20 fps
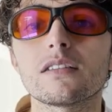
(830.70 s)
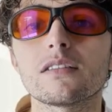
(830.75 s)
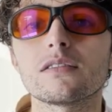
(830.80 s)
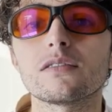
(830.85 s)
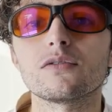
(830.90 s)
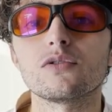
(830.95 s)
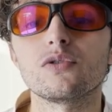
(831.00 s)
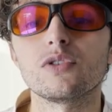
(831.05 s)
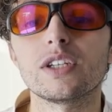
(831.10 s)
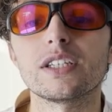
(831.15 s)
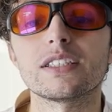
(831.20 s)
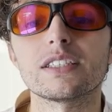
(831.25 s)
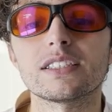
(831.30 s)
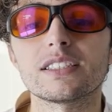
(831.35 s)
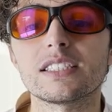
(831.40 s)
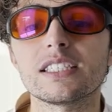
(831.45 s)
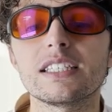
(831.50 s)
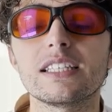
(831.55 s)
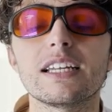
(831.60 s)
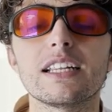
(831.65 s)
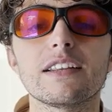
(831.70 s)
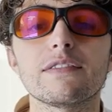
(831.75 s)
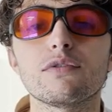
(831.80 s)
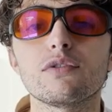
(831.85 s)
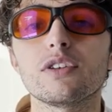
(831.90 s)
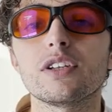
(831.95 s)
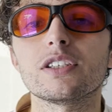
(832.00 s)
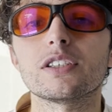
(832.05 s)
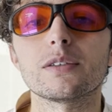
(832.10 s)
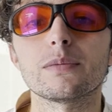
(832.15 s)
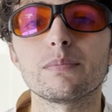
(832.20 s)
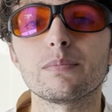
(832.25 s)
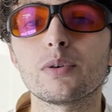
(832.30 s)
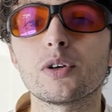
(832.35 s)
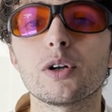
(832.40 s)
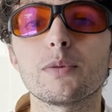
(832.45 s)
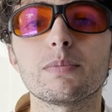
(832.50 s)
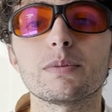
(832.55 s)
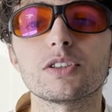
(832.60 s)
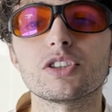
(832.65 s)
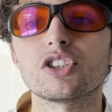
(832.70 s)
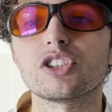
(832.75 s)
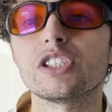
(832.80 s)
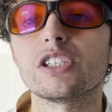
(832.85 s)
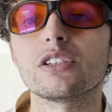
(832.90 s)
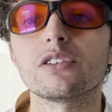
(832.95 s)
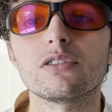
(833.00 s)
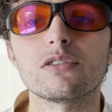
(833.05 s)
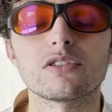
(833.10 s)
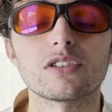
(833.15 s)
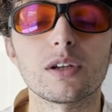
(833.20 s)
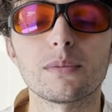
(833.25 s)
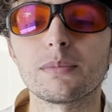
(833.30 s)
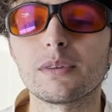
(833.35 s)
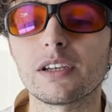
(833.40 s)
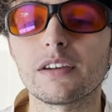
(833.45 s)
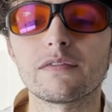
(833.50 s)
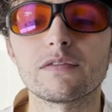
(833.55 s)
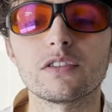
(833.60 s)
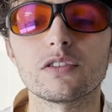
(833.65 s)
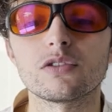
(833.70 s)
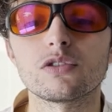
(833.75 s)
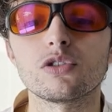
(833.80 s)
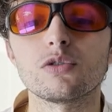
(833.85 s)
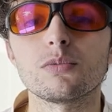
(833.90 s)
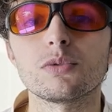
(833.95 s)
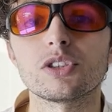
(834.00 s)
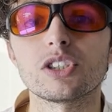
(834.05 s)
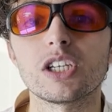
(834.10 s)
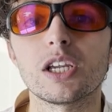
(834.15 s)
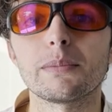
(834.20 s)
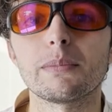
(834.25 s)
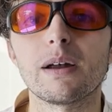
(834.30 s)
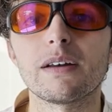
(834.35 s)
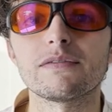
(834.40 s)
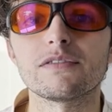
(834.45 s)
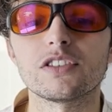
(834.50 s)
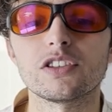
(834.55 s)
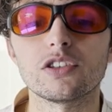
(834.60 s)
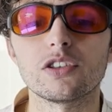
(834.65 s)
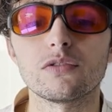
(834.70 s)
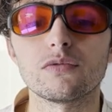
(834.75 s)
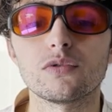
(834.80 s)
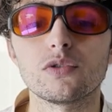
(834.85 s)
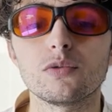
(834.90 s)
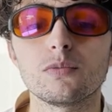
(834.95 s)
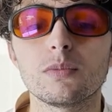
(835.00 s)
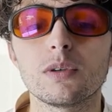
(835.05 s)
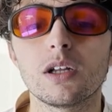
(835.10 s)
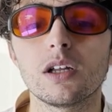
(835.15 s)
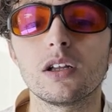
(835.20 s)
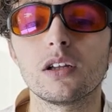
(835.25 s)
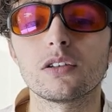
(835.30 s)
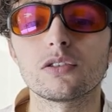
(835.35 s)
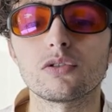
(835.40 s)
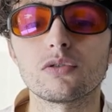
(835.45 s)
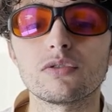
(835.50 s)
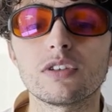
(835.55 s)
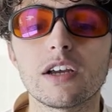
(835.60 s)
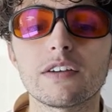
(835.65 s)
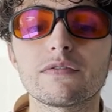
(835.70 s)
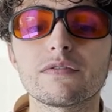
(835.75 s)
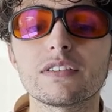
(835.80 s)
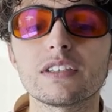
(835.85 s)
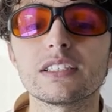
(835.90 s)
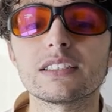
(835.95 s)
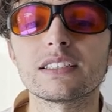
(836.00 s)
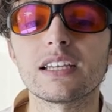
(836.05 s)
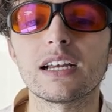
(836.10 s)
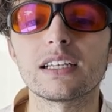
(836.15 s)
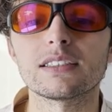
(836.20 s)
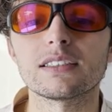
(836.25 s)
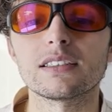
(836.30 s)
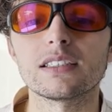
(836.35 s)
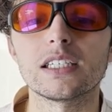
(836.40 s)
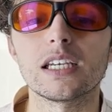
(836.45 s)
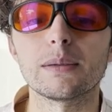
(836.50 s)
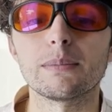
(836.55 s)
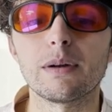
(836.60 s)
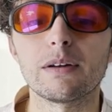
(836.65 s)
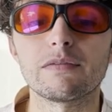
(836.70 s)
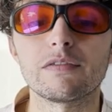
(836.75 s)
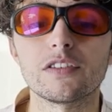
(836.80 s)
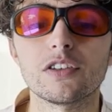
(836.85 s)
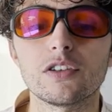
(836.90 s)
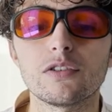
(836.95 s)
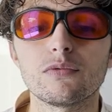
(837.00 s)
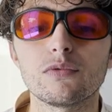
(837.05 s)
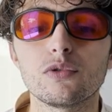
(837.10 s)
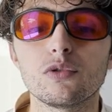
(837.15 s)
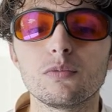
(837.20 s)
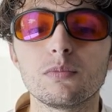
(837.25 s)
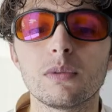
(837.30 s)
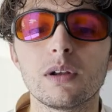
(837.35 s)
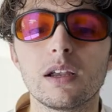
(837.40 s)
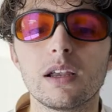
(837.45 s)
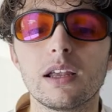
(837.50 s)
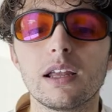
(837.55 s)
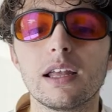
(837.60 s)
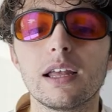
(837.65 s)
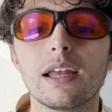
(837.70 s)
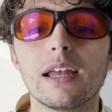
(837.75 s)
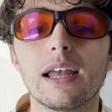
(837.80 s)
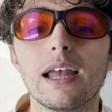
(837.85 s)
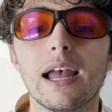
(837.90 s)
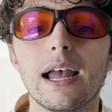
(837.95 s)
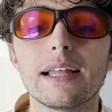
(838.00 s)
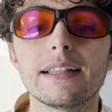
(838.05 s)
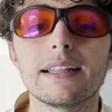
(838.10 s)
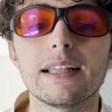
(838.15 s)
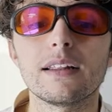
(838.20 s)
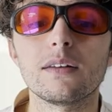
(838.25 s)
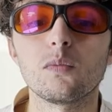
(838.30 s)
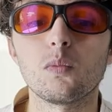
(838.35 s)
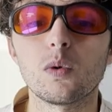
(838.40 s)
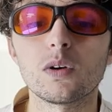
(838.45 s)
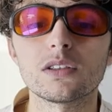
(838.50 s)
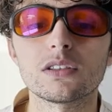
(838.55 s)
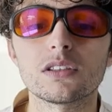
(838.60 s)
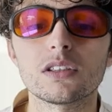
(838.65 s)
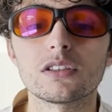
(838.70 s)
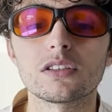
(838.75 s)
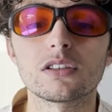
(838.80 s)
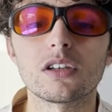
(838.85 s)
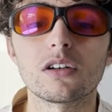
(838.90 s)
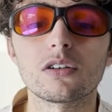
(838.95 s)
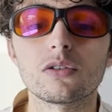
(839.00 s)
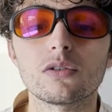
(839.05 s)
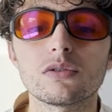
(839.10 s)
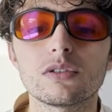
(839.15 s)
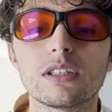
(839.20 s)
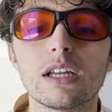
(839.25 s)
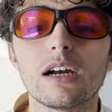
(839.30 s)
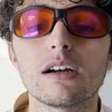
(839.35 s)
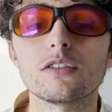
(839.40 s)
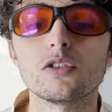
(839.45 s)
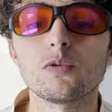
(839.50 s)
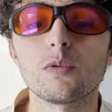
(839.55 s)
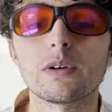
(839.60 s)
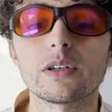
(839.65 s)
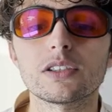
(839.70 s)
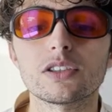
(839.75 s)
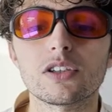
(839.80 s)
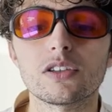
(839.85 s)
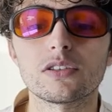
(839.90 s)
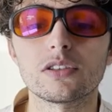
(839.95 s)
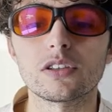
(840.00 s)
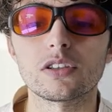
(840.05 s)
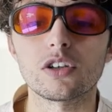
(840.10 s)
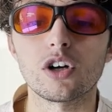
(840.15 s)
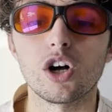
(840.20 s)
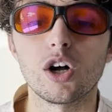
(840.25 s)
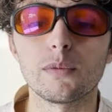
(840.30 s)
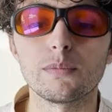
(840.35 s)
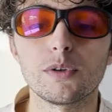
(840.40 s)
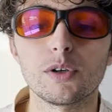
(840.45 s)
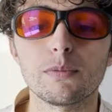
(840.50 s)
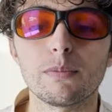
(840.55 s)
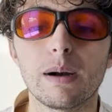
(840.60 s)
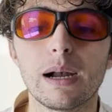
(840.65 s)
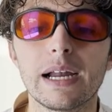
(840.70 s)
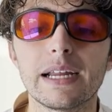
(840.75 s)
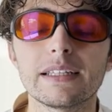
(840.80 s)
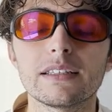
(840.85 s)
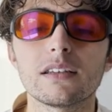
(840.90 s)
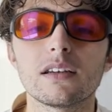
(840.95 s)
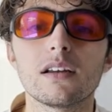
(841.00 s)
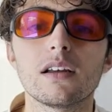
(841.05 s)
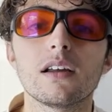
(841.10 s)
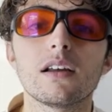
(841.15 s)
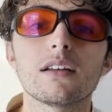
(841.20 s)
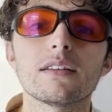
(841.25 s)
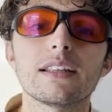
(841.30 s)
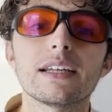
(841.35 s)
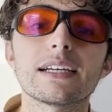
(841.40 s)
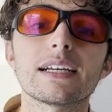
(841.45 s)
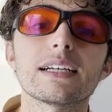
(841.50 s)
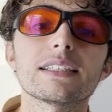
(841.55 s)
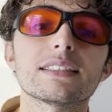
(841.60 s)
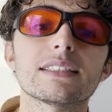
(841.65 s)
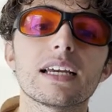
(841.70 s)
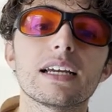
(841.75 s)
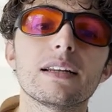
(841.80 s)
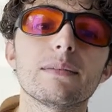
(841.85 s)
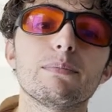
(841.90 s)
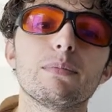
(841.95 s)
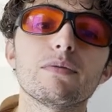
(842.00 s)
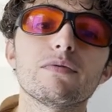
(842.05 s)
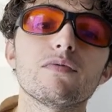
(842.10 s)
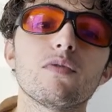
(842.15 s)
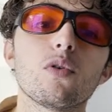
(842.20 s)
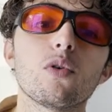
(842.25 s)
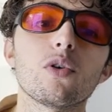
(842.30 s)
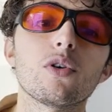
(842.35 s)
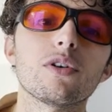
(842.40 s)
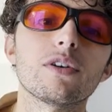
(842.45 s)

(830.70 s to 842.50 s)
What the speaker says: you need to see that if you need to put up a shield or something if there's too much EMFs in your room. So definitely test the EMF in your room. And then once the sun goes down, you want to start to calm your mind. Like I said before